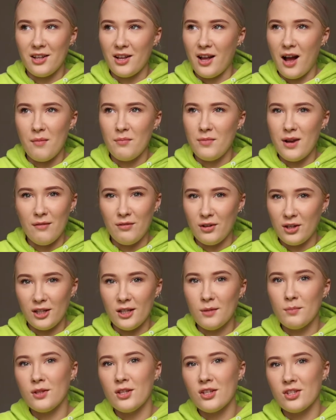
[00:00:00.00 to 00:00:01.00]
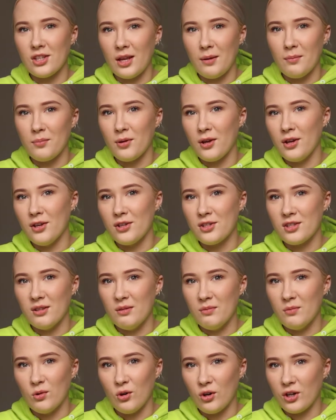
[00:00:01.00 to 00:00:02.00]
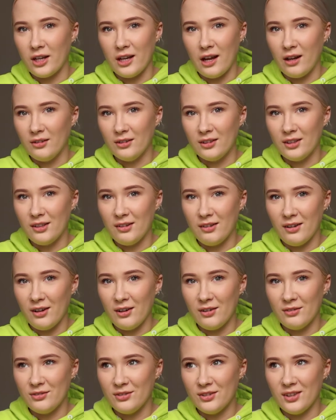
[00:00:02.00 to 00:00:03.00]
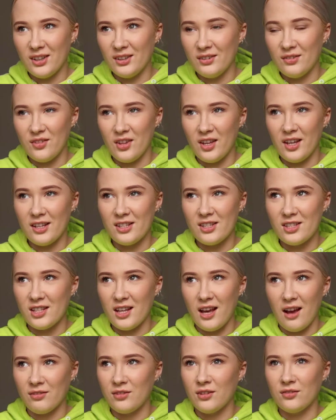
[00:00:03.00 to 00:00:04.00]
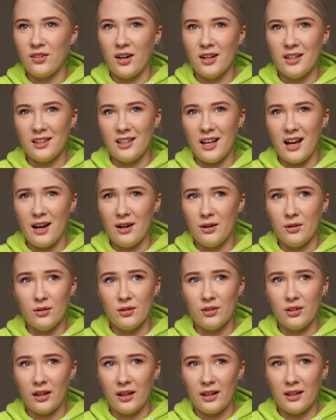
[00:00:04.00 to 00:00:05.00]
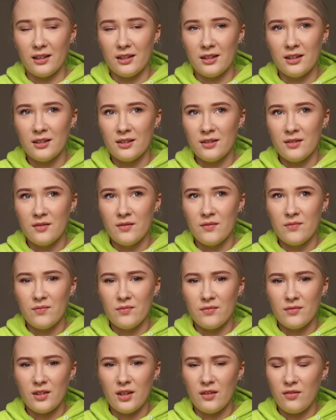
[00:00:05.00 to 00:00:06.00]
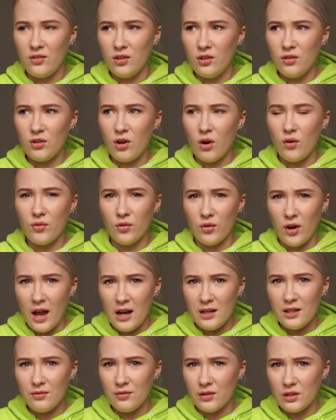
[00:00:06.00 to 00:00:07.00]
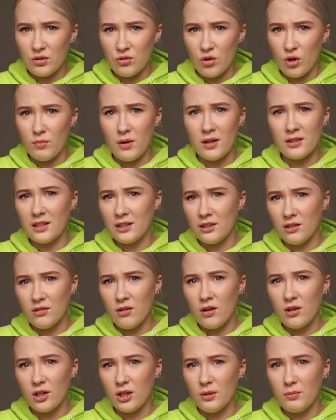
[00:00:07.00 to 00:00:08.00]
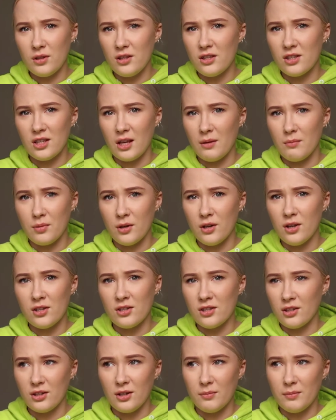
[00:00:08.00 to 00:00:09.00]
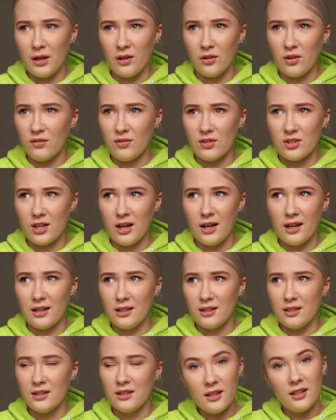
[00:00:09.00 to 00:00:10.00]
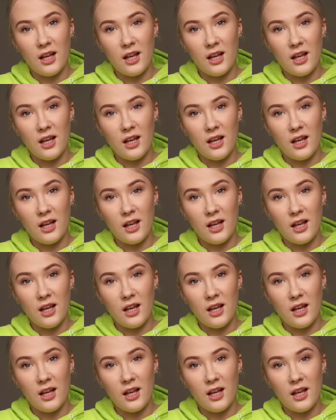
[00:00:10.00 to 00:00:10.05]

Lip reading: I'm never going to be the same person walking out of this after finding that out. Like, if you go through anything traumatic, you're not going to be the same person coming out the other side.